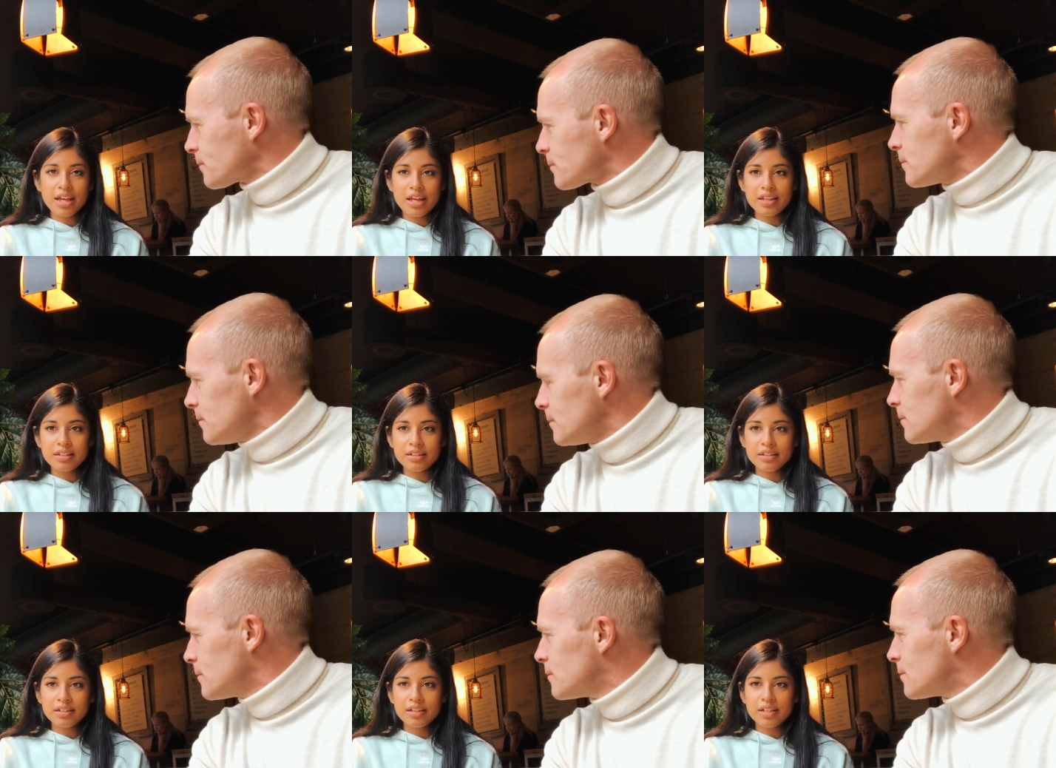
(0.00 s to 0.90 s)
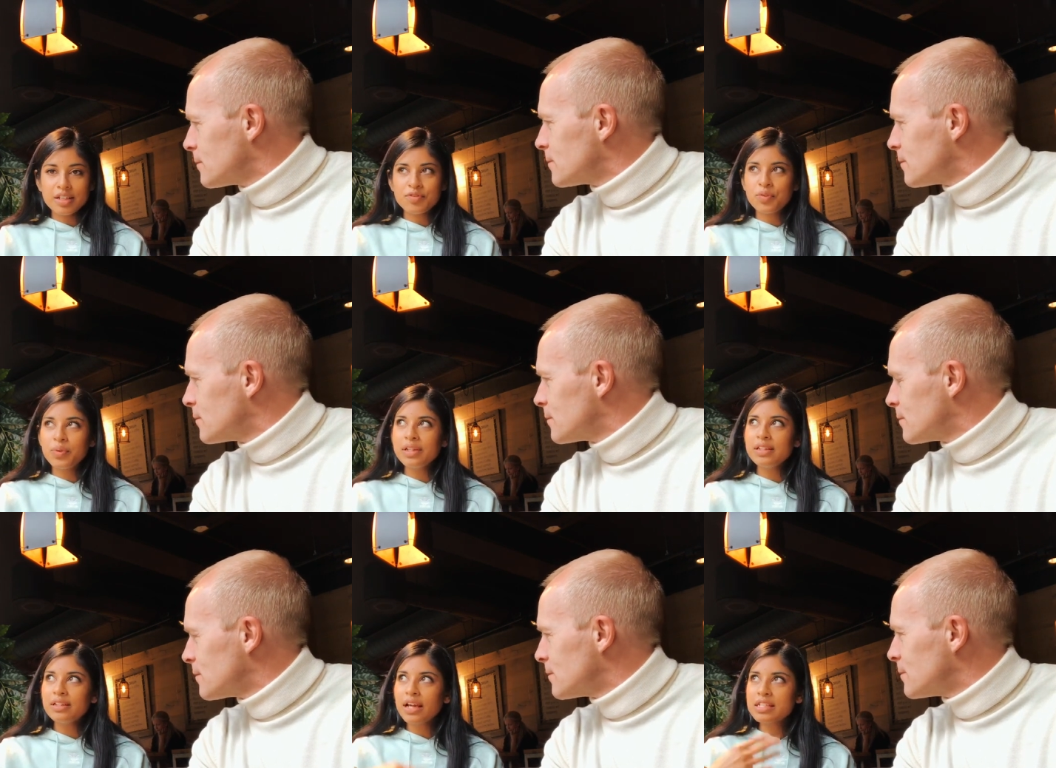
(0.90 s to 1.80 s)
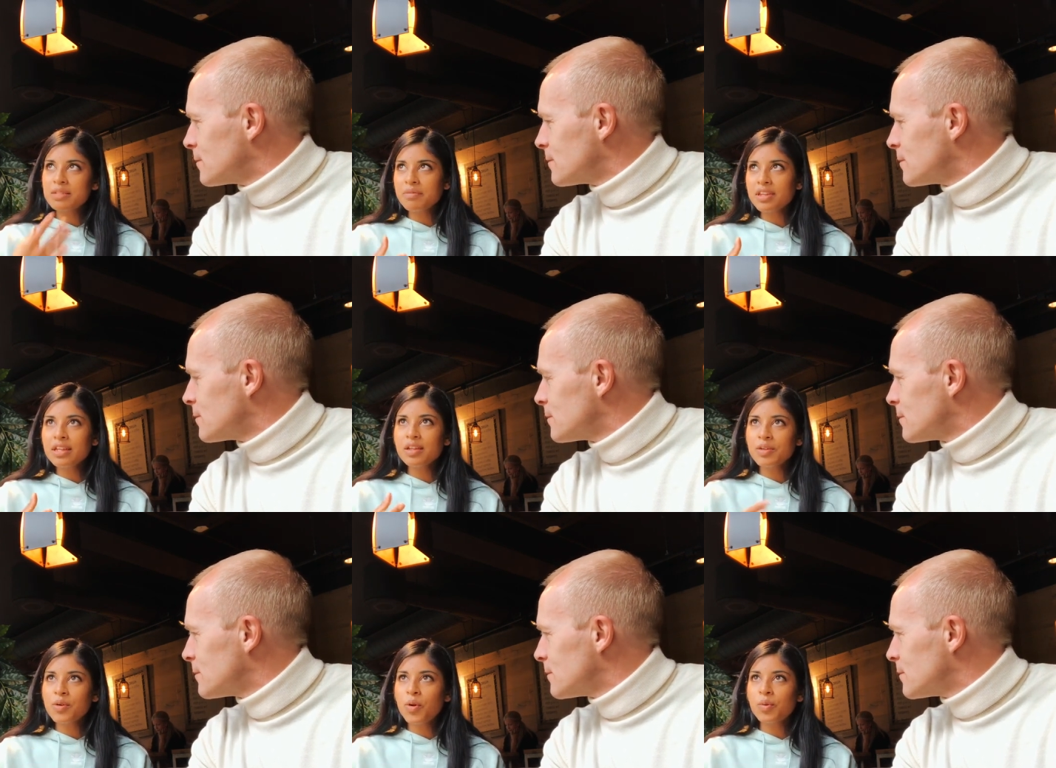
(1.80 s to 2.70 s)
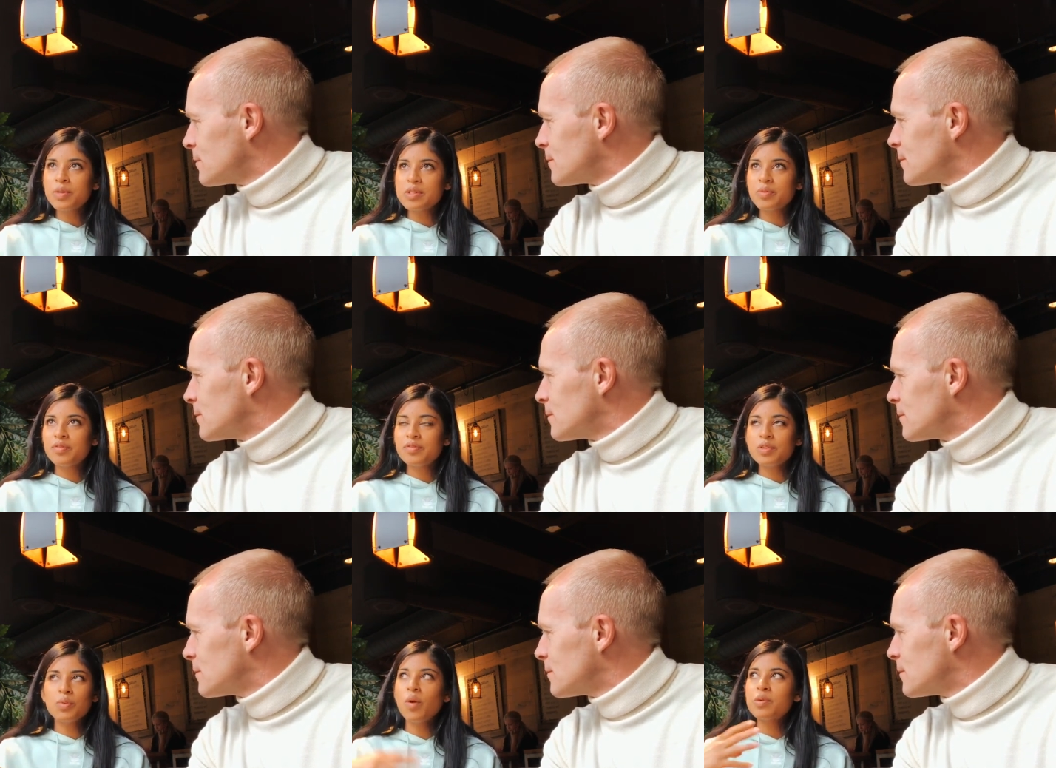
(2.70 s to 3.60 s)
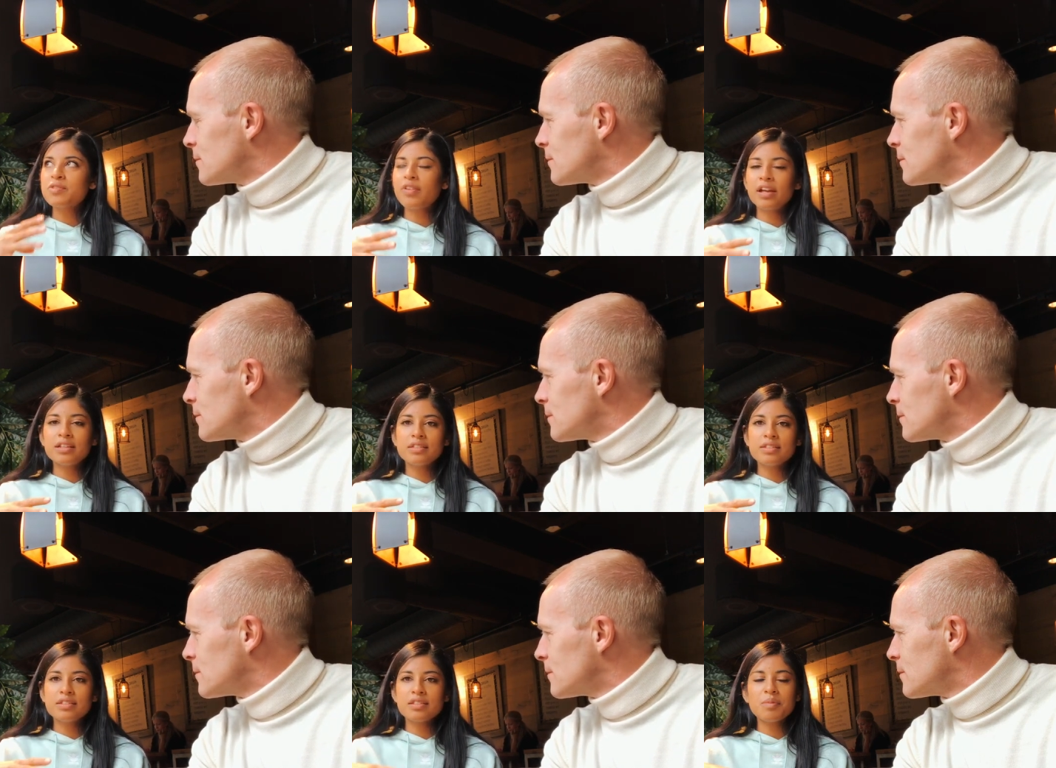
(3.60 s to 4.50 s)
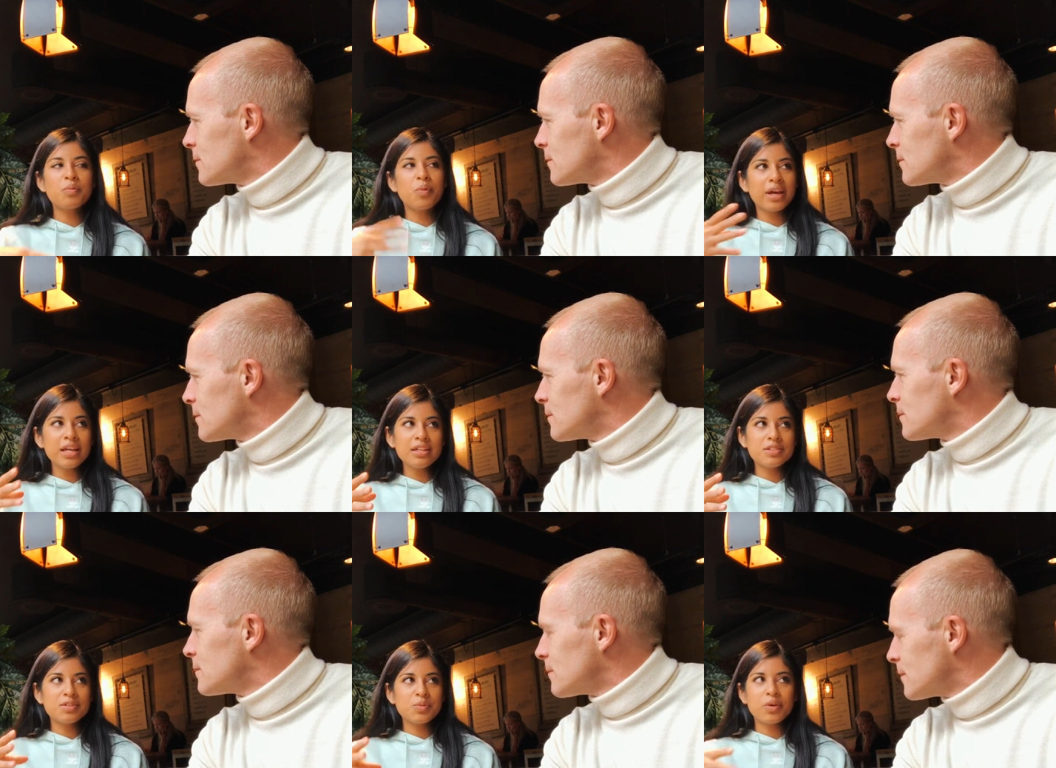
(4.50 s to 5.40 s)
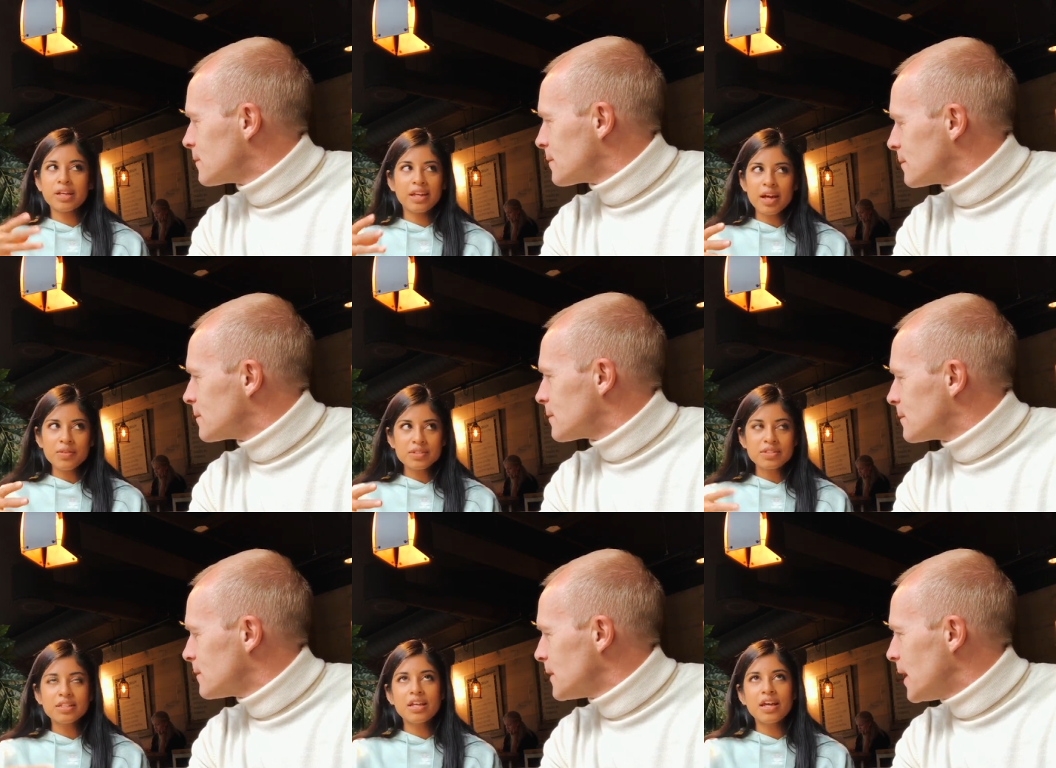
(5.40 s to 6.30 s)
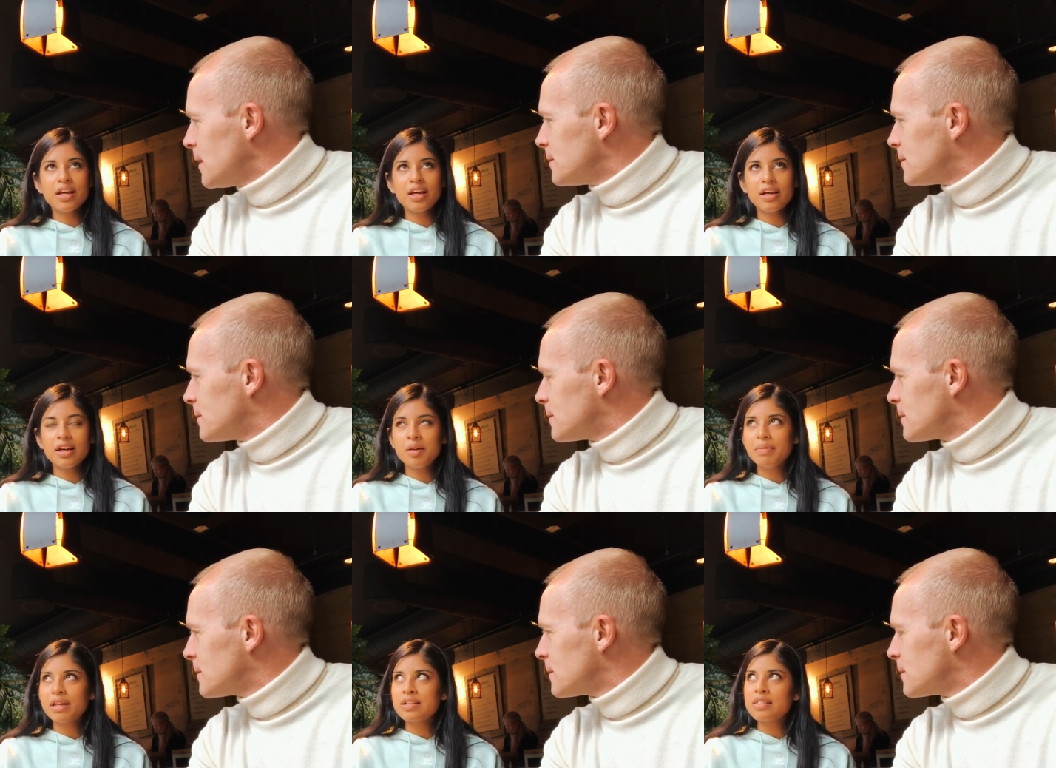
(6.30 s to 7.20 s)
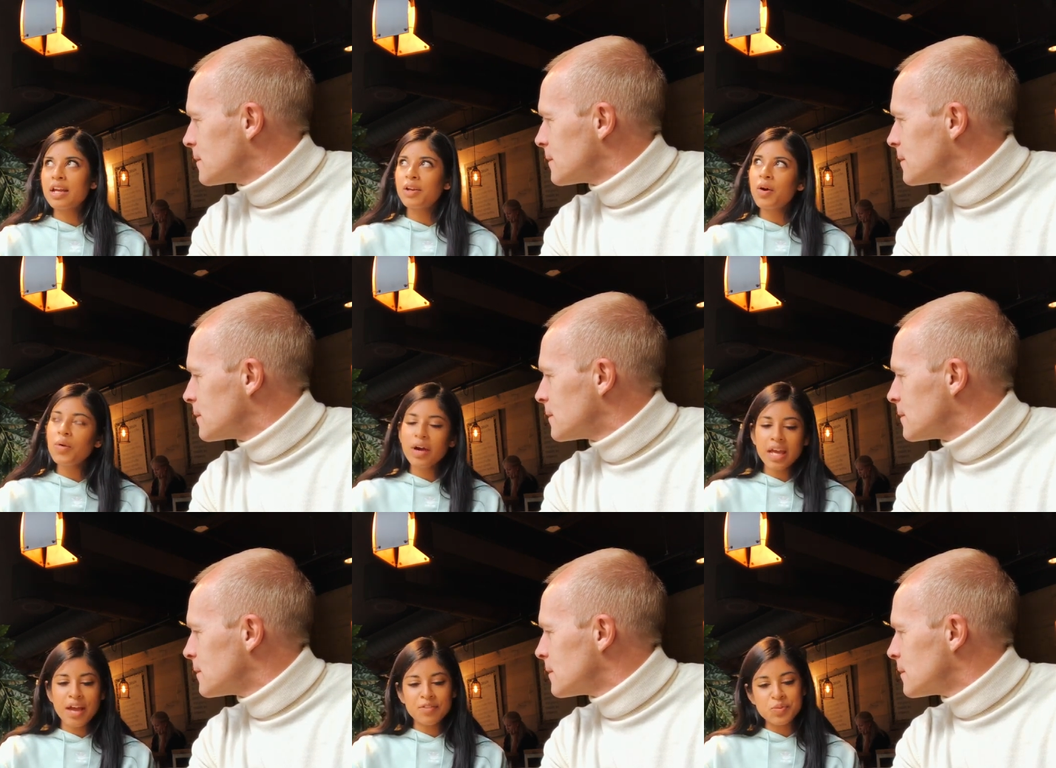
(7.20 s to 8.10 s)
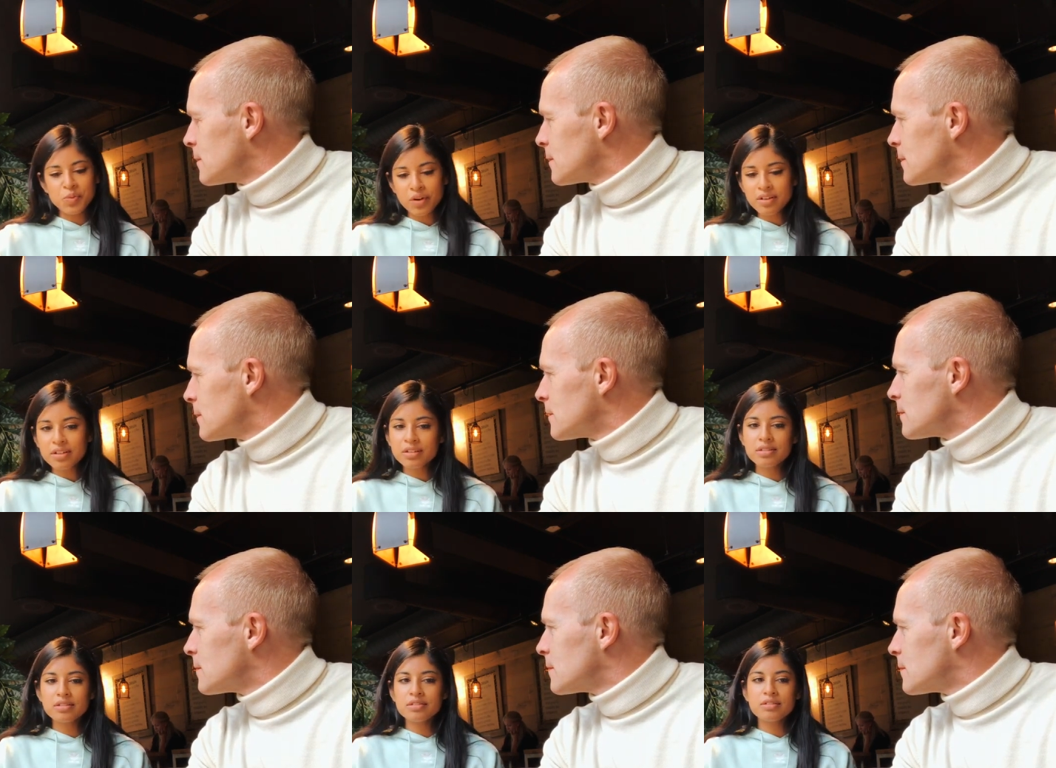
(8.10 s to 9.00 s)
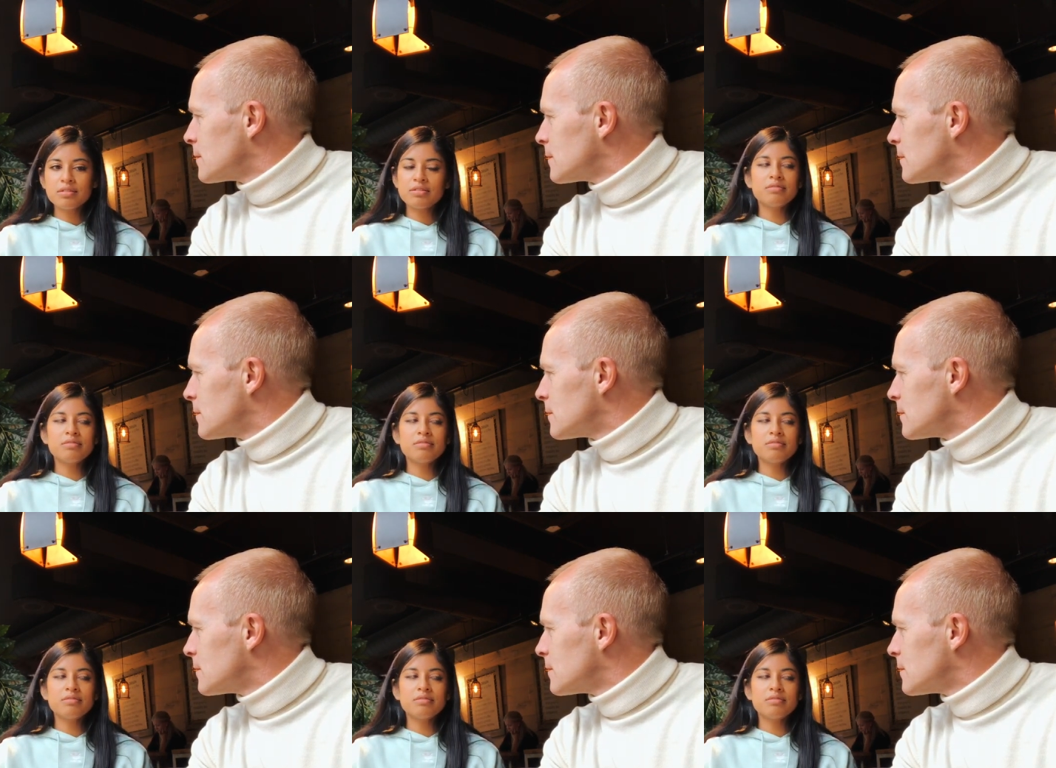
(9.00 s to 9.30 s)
Speaker 1: And if you really like something, you always will, you always find some way to work it out. Yeah. Uh, because I know I have to work to